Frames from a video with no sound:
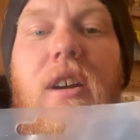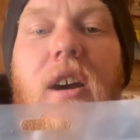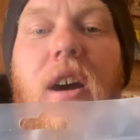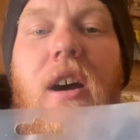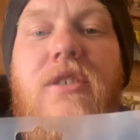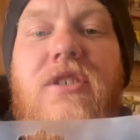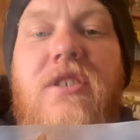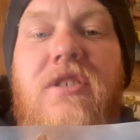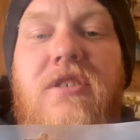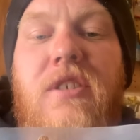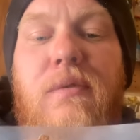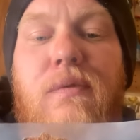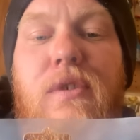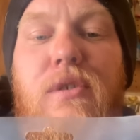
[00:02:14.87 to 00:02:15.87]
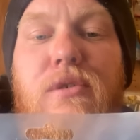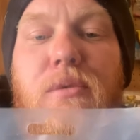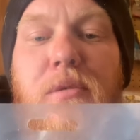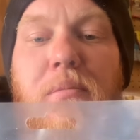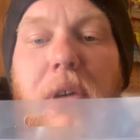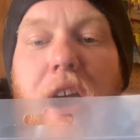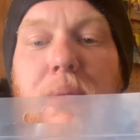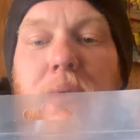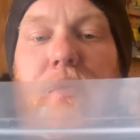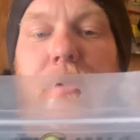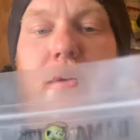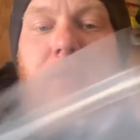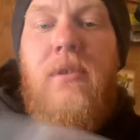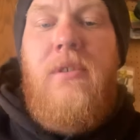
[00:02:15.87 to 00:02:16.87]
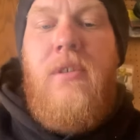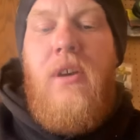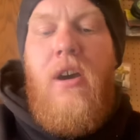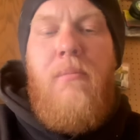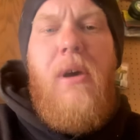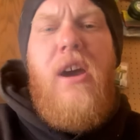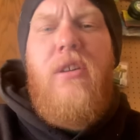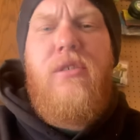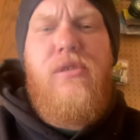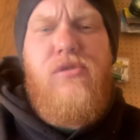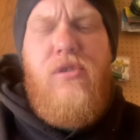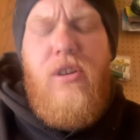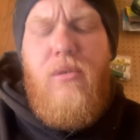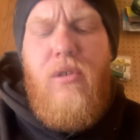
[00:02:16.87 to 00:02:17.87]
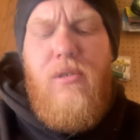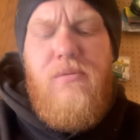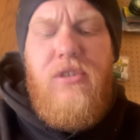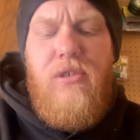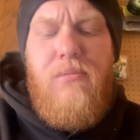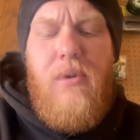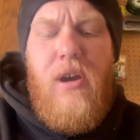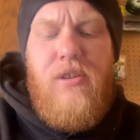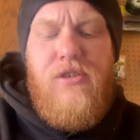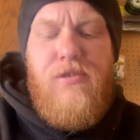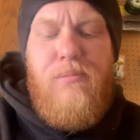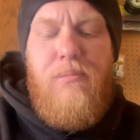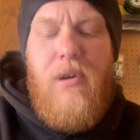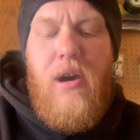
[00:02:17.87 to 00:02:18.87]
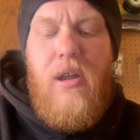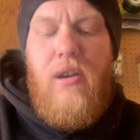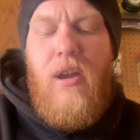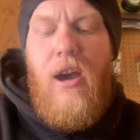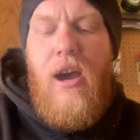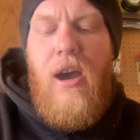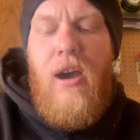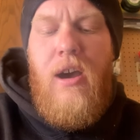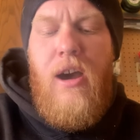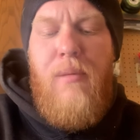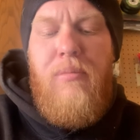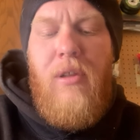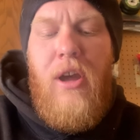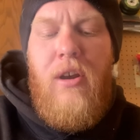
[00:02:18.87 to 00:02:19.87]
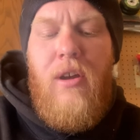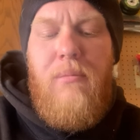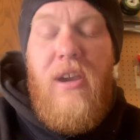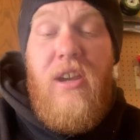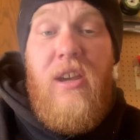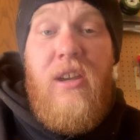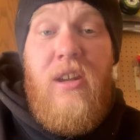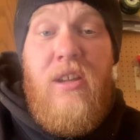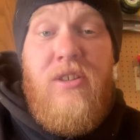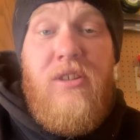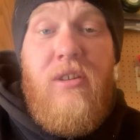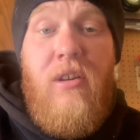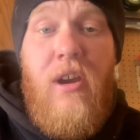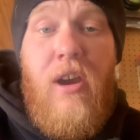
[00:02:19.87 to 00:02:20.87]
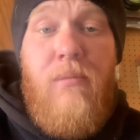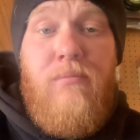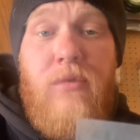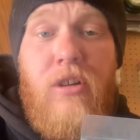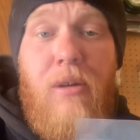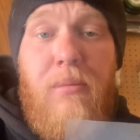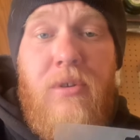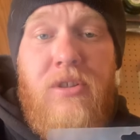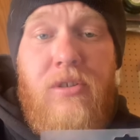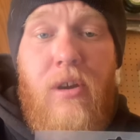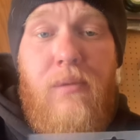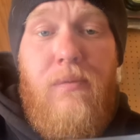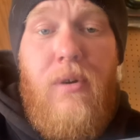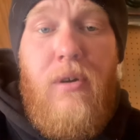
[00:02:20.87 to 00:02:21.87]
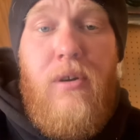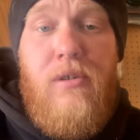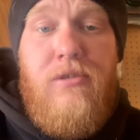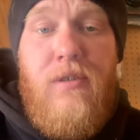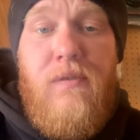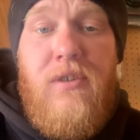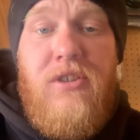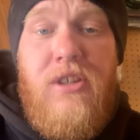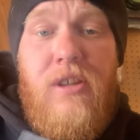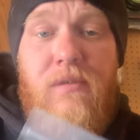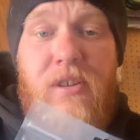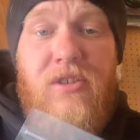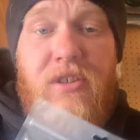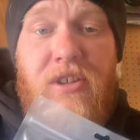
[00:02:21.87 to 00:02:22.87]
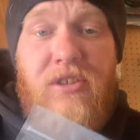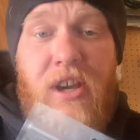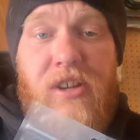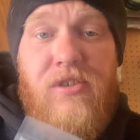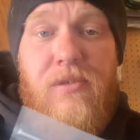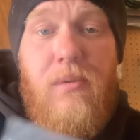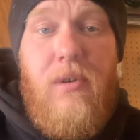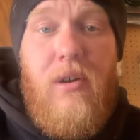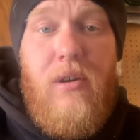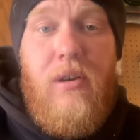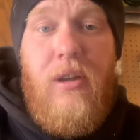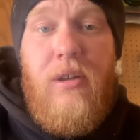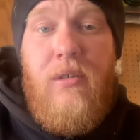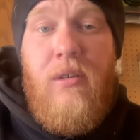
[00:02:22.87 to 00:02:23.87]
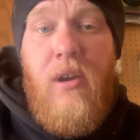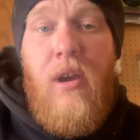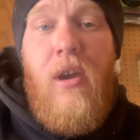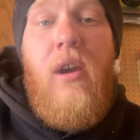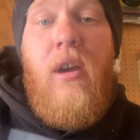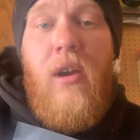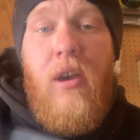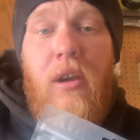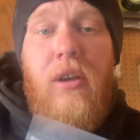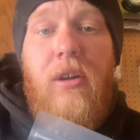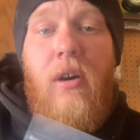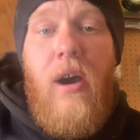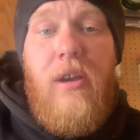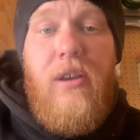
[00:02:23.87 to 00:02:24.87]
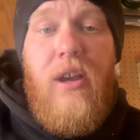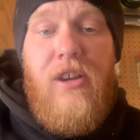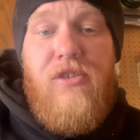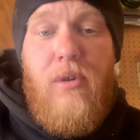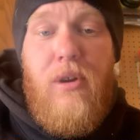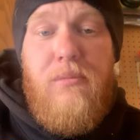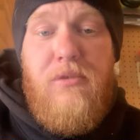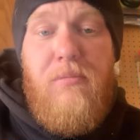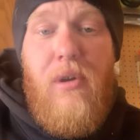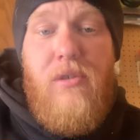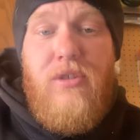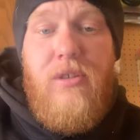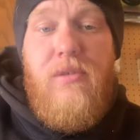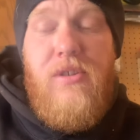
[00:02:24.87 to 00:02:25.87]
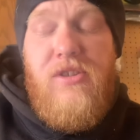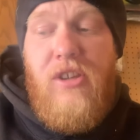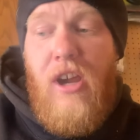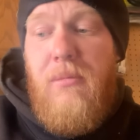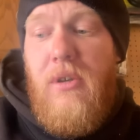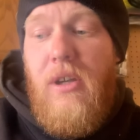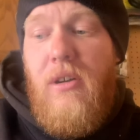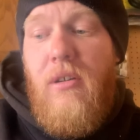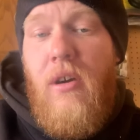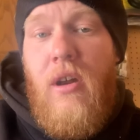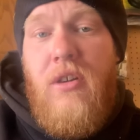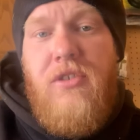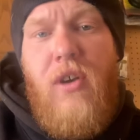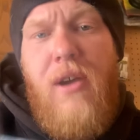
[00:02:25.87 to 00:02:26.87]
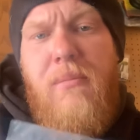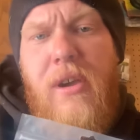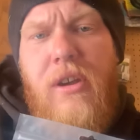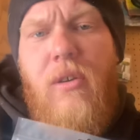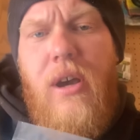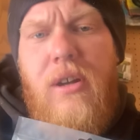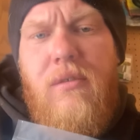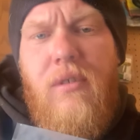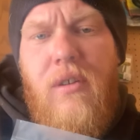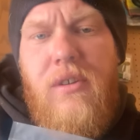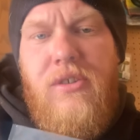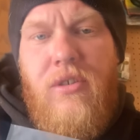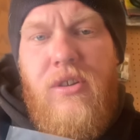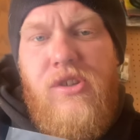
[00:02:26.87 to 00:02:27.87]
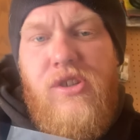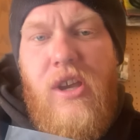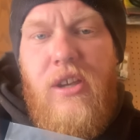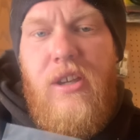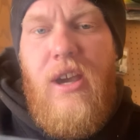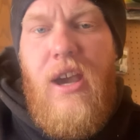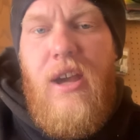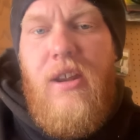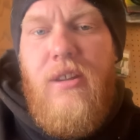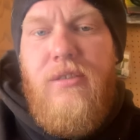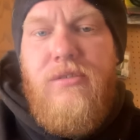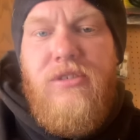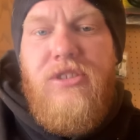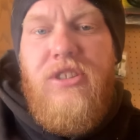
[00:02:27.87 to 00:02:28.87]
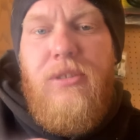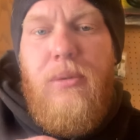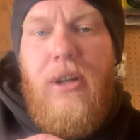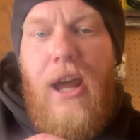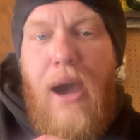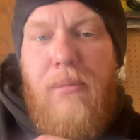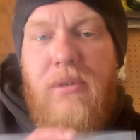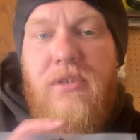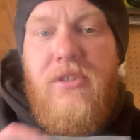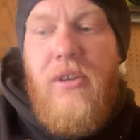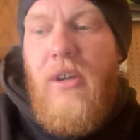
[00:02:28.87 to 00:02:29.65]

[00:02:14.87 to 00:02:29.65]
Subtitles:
It says it's infused with Bama fuel. I don't use trick worms too much, but I plan on making a couple Instagram photos to see if these things actually work, and I catch what I'm supposed to this time of year on it. So I may go ahead and run these on a shaky head and see what happens.